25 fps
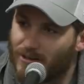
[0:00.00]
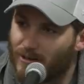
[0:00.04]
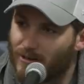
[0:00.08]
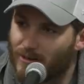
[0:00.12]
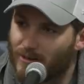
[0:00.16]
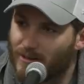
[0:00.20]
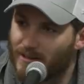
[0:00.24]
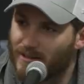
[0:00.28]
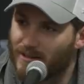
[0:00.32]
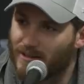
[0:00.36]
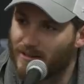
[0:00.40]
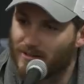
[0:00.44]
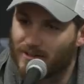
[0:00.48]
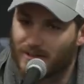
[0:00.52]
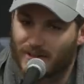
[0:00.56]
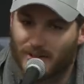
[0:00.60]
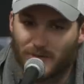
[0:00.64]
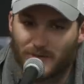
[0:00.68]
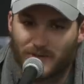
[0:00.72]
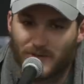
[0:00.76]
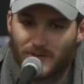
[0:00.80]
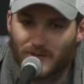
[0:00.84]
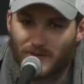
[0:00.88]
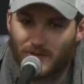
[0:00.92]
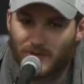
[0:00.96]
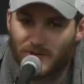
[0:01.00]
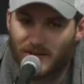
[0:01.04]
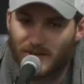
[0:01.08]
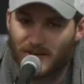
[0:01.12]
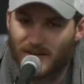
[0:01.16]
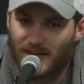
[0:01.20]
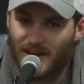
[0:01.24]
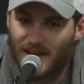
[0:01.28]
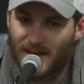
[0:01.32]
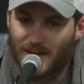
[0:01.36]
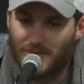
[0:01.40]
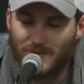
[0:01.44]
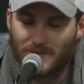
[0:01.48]
here we go. Like, what's going to
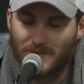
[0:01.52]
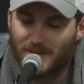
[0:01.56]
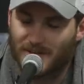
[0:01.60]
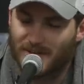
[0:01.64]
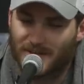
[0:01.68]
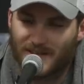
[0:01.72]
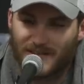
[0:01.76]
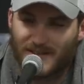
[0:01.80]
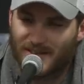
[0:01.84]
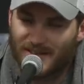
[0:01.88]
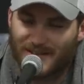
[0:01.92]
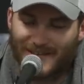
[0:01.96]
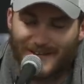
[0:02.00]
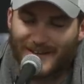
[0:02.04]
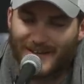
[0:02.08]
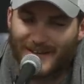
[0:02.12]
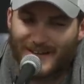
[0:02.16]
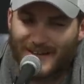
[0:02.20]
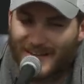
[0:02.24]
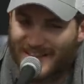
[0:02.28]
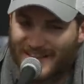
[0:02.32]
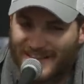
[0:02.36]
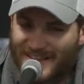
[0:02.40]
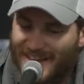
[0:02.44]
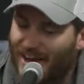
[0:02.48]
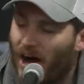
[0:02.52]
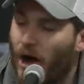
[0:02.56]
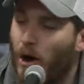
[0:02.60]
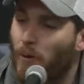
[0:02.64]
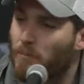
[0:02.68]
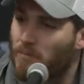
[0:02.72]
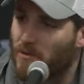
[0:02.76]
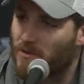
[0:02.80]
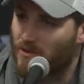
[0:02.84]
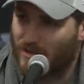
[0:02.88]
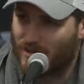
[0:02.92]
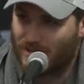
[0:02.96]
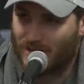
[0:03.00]
happen? But it's like the
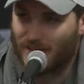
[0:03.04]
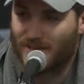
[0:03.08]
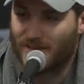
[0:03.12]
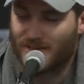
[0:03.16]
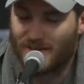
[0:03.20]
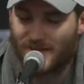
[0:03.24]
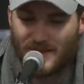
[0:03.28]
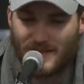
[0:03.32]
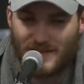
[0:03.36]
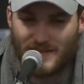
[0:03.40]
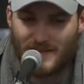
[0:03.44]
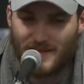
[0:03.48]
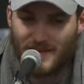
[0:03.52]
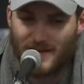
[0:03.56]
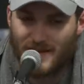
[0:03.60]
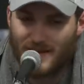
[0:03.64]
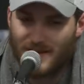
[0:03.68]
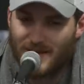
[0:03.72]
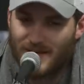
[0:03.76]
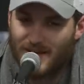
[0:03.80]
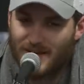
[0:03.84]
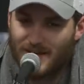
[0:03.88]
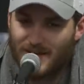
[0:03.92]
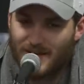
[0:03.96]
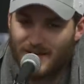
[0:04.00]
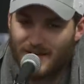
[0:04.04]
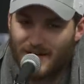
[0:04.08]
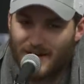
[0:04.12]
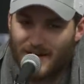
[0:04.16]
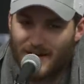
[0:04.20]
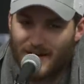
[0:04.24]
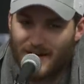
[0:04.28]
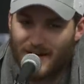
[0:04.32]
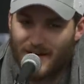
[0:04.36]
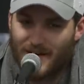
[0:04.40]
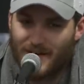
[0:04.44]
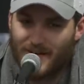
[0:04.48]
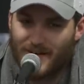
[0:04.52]
opposite. It's
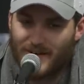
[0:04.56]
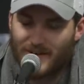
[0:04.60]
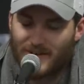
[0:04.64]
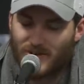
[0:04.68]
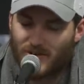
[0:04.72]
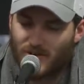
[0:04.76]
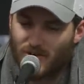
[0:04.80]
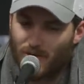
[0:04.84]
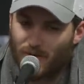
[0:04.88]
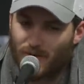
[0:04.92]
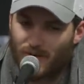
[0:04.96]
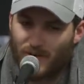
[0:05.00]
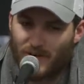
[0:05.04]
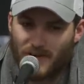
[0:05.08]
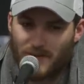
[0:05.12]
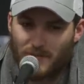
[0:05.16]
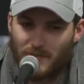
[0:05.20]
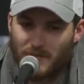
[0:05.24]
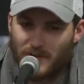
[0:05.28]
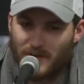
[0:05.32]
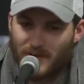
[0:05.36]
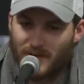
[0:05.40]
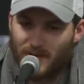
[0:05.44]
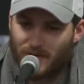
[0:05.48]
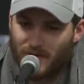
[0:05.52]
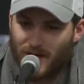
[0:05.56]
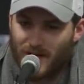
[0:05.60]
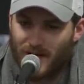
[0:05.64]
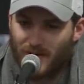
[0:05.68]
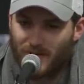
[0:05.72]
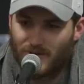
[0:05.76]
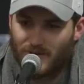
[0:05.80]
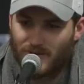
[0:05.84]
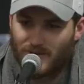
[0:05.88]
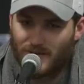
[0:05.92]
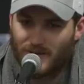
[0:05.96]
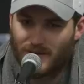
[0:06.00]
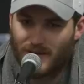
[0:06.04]
so fun to be
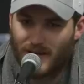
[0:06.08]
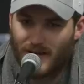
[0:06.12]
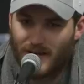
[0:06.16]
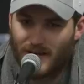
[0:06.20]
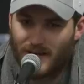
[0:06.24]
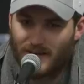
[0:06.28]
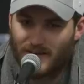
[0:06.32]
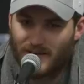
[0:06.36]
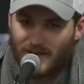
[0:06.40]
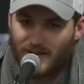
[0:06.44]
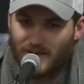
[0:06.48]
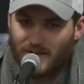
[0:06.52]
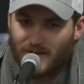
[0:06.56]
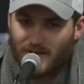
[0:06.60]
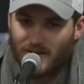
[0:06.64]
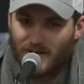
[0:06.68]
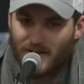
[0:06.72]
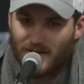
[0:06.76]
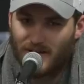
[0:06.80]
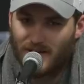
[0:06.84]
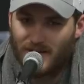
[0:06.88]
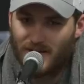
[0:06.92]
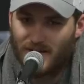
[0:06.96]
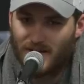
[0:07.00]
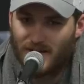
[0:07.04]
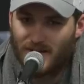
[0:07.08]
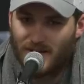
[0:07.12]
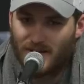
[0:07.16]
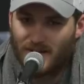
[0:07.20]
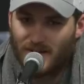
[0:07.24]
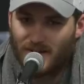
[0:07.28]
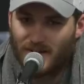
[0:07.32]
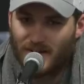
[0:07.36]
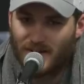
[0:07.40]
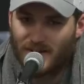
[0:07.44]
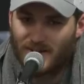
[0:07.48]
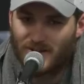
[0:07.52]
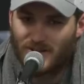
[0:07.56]
around, and
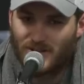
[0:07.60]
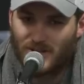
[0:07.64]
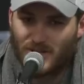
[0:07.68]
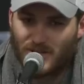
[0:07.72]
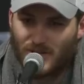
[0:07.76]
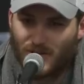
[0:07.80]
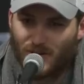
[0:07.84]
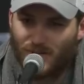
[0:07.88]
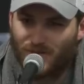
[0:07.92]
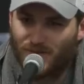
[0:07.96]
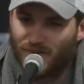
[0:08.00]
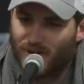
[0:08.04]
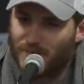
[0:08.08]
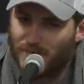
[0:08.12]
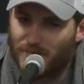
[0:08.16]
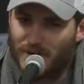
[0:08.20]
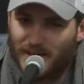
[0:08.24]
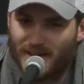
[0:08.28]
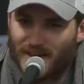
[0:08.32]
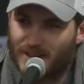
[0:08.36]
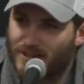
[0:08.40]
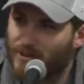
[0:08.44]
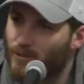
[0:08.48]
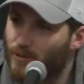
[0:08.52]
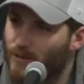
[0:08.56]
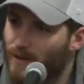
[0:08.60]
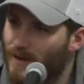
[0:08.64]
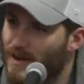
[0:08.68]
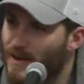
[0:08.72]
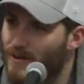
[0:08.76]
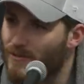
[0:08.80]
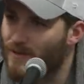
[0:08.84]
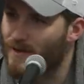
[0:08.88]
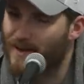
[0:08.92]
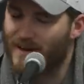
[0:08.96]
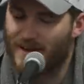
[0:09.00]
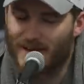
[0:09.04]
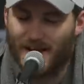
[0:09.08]
like, it's just so fun being at the
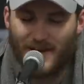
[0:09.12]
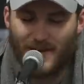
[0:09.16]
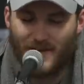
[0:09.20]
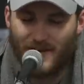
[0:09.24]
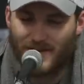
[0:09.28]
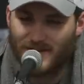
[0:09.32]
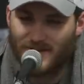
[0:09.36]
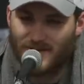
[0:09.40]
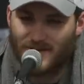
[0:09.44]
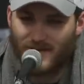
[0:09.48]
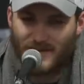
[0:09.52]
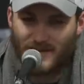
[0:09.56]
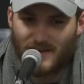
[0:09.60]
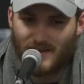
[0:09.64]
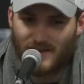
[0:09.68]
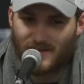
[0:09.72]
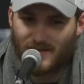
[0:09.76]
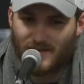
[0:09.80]
rink right now. It's